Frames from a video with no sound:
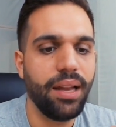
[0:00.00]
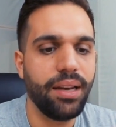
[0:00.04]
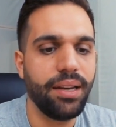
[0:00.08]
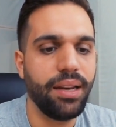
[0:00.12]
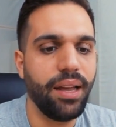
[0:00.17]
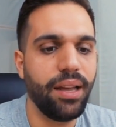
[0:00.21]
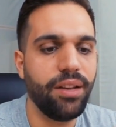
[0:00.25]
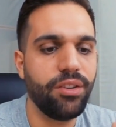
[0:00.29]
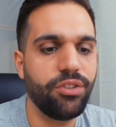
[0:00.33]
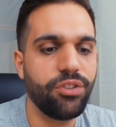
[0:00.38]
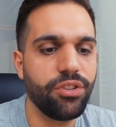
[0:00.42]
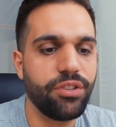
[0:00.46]

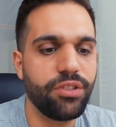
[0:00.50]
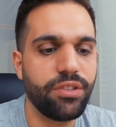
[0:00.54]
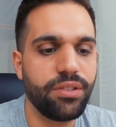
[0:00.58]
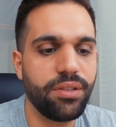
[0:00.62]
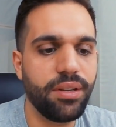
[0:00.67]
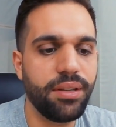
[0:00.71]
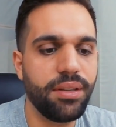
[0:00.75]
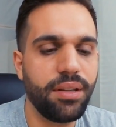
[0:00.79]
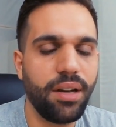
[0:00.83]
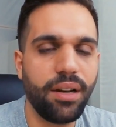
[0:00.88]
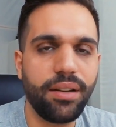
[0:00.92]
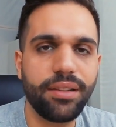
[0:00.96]
They just
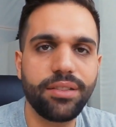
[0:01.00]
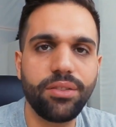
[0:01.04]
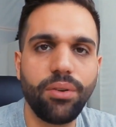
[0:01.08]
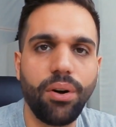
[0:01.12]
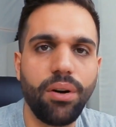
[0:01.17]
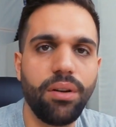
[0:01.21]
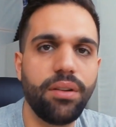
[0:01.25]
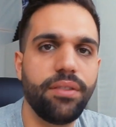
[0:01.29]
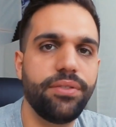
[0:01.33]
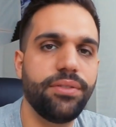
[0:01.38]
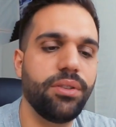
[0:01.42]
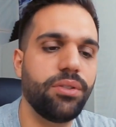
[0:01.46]
deduct
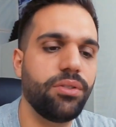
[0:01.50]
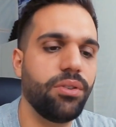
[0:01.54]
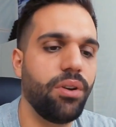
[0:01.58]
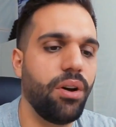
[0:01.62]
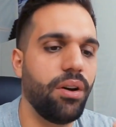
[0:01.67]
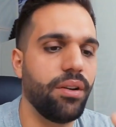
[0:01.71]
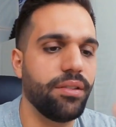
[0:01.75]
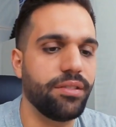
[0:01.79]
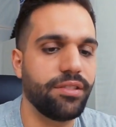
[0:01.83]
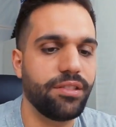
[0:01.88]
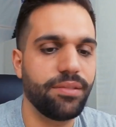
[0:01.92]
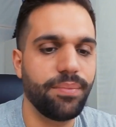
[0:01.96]
all of their
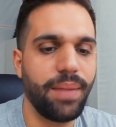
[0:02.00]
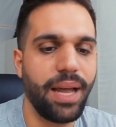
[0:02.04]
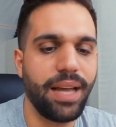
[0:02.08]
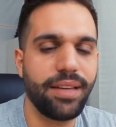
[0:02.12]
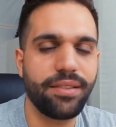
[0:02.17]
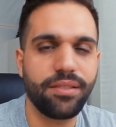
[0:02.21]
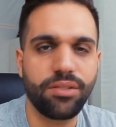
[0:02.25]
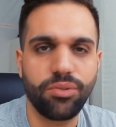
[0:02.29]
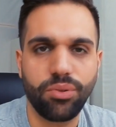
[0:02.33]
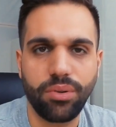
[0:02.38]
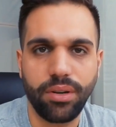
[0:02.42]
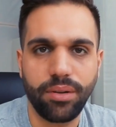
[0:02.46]
costs,
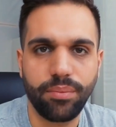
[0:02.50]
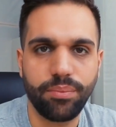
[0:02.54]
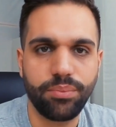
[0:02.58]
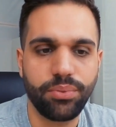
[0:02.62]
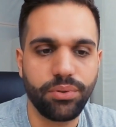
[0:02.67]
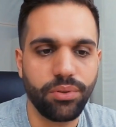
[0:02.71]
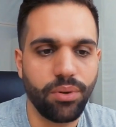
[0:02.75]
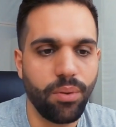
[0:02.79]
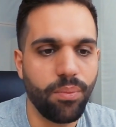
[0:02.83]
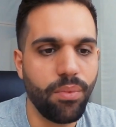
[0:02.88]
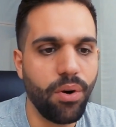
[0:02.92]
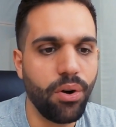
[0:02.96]
mastering,
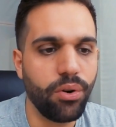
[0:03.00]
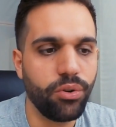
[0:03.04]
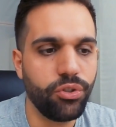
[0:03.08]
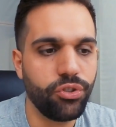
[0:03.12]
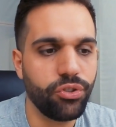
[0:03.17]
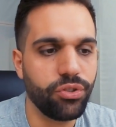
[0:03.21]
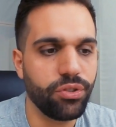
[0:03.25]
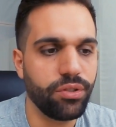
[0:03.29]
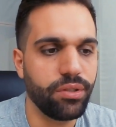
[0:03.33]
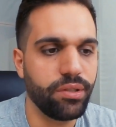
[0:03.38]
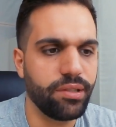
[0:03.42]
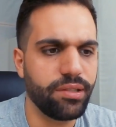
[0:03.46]

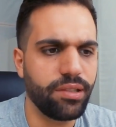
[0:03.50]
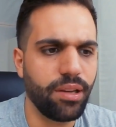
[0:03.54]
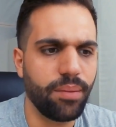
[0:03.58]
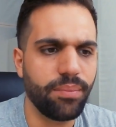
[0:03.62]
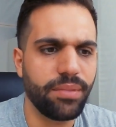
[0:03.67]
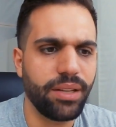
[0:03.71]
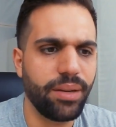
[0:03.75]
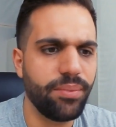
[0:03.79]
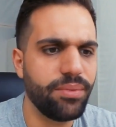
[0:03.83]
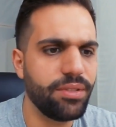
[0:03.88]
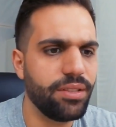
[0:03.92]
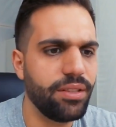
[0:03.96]
promotion,
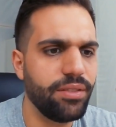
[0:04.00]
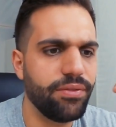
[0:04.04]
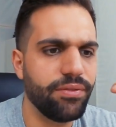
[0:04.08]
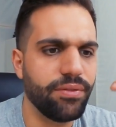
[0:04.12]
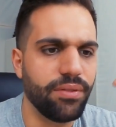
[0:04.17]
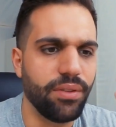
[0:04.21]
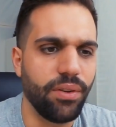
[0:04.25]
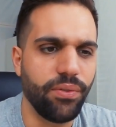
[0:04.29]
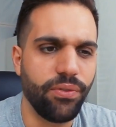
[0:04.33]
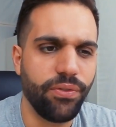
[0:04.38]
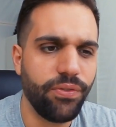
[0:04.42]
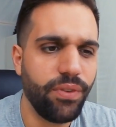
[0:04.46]
sometimes
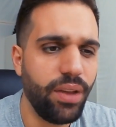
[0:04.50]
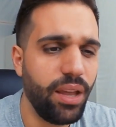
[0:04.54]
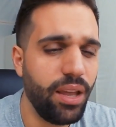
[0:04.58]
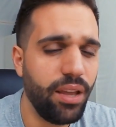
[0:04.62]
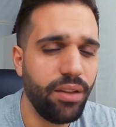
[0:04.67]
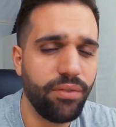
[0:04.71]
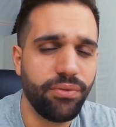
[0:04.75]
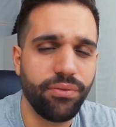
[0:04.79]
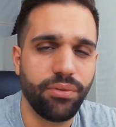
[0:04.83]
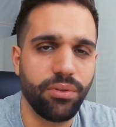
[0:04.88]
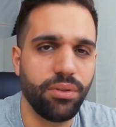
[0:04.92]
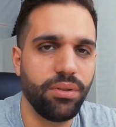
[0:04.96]
even a
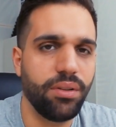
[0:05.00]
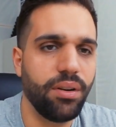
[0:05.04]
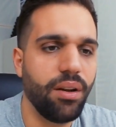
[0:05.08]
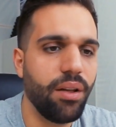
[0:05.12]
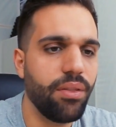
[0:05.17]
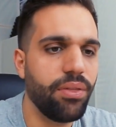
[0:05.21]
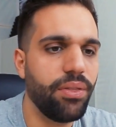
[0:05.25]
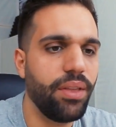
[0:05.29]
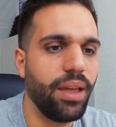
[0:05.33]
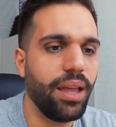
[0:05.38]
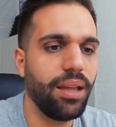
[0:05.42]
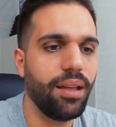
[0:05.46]
fee for
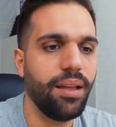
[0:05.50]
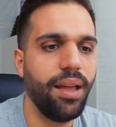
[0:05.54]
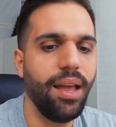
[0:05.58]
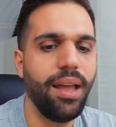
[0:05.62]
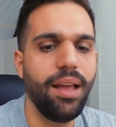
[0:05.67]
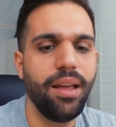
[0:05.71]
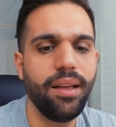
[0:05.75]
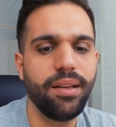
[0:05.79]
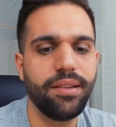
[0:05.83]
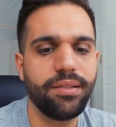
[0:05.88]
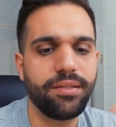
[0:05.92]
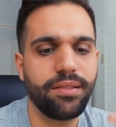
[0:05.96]
nothing.
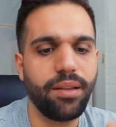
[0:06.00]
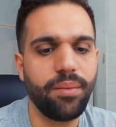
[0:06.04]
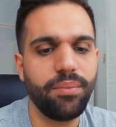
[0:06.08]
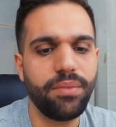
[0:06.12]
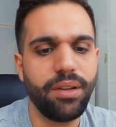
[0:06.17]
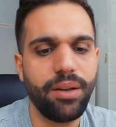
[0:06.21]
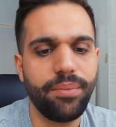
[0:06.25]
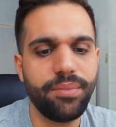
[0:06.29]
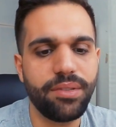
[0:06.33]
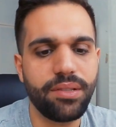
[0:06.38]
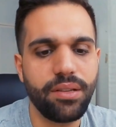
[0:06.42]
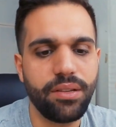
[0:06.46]

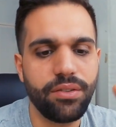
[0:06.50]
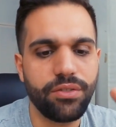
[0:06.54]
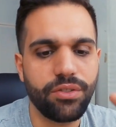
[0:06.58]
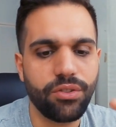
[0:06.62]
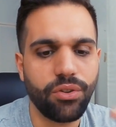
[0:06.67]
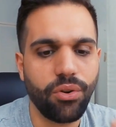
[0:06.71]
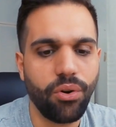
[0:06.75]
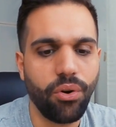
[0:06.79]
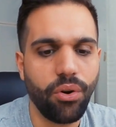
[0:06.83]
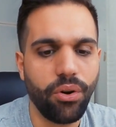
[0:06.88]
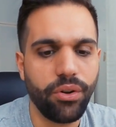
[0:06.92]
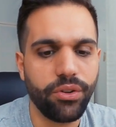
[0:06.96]
Sometimes these
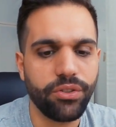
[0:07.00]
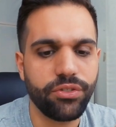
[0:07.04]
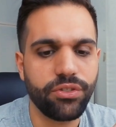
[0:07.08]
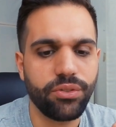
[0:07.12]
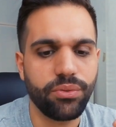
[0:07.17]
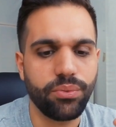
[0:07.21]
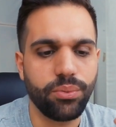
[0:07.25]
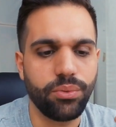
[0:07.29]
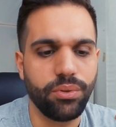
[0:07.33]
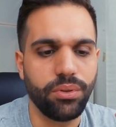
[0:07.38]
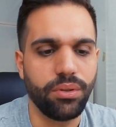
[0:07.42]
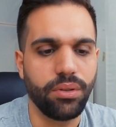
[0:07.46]

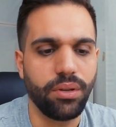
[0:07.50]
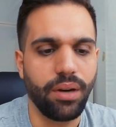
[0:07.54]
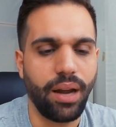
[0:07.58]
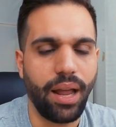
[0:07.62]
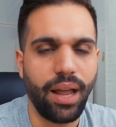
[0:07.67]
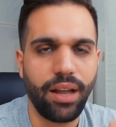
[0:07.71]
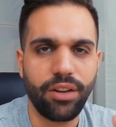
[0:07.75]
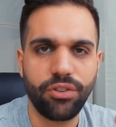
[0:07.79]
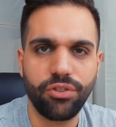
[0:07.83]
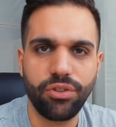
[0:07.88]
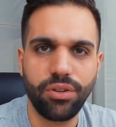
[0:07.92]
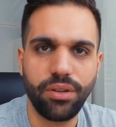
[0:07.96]
costs were
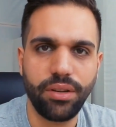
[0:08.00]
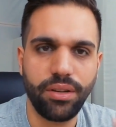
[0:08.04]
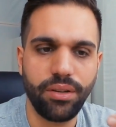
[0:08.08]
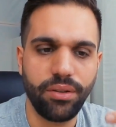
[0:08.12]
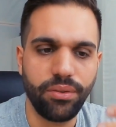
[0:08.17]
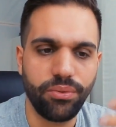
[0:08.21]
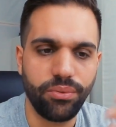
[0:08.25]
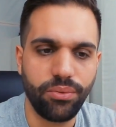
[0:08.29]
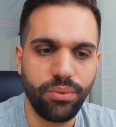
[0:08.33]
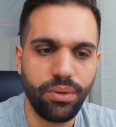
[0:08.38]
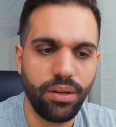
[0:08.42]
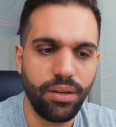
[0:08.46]

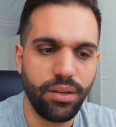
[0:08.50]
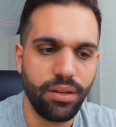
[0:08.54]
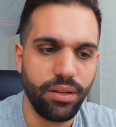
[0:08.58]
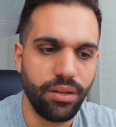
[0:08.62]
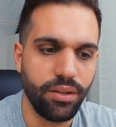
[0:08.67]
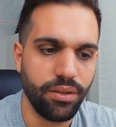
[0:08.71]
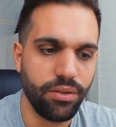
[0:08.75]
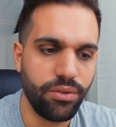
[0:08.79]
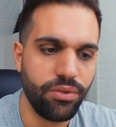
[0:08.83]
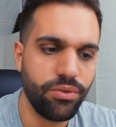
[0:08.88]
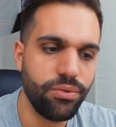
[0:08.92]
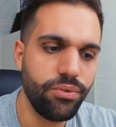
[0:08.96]
actually
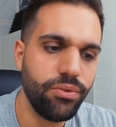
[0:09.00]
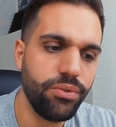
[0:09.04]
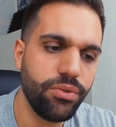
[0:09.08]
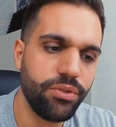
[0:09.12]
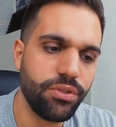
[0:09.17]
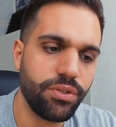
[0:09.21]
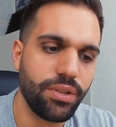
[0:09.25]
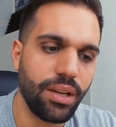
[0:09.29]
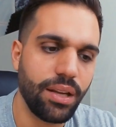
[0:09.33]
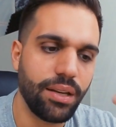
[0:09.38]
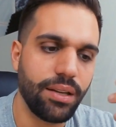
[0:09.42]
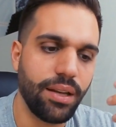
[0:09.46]
really
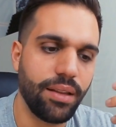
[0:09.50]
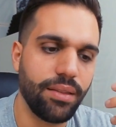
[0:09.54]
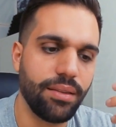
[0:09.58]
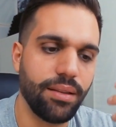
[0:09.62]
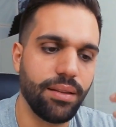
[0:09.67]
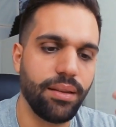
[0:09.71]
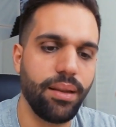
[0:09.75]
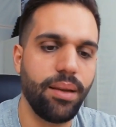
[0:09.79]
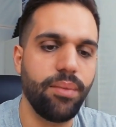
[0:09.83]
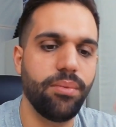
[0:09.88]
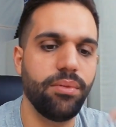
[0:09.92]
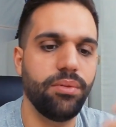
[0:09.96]
used and
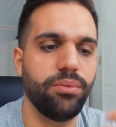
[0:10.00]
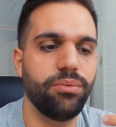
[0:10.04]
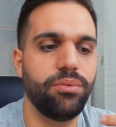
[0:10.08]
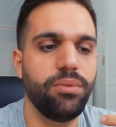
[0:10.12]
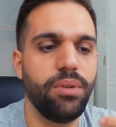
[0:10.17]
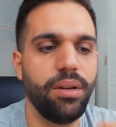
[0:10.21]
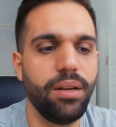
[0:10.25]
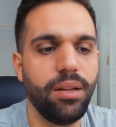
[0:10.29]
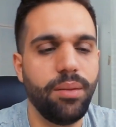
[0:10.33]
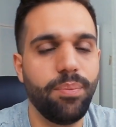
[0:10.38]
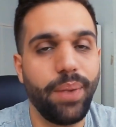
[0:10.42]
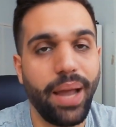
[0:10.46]
the label
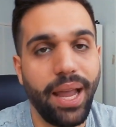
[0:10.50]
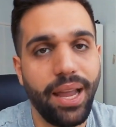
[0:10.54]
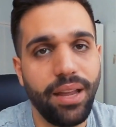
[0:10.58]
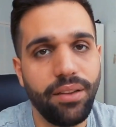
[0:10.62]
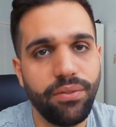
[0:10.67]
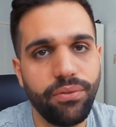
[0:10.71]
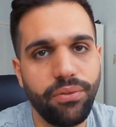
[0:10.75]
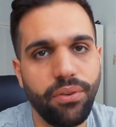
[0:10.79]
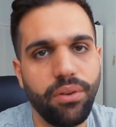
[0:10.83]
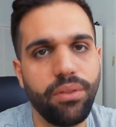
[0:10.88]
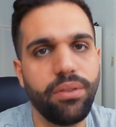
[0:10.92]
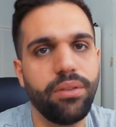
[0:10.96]
really
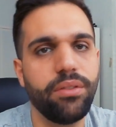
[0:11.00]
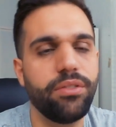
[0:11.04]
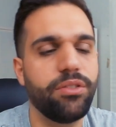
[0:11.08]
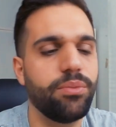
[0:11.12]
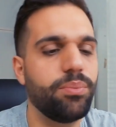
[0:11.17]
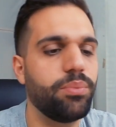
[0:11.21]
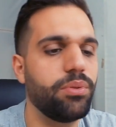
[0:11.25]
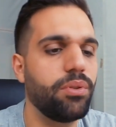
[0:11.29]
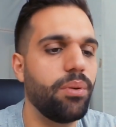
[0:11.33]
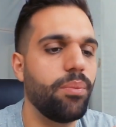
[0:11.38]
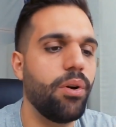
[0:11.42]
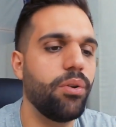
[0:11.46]
paid for this
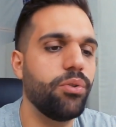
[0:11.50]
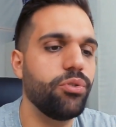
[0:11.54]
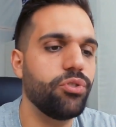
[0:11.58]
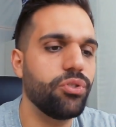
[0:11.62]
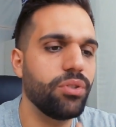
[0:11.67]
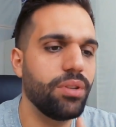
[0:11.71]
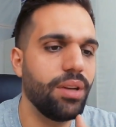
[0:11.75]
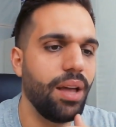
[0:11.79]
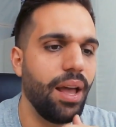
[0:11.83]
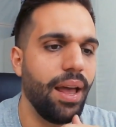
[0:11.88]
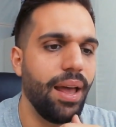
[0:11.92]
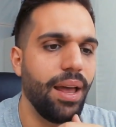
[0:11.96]

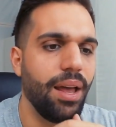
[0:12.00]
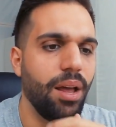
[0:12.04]
promotion.